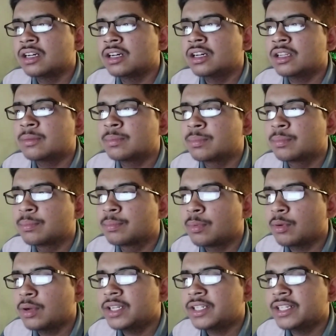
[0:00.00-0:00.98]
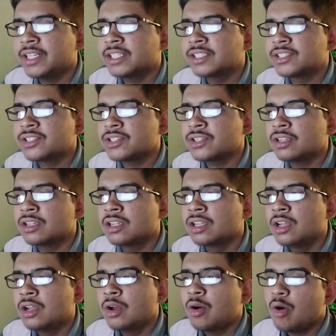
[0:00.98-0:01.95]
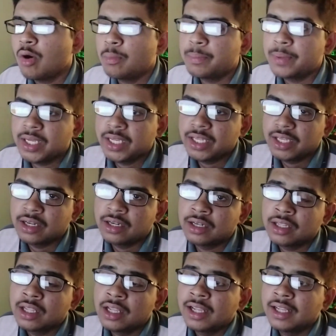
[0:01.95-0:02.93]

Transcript: her political opinion.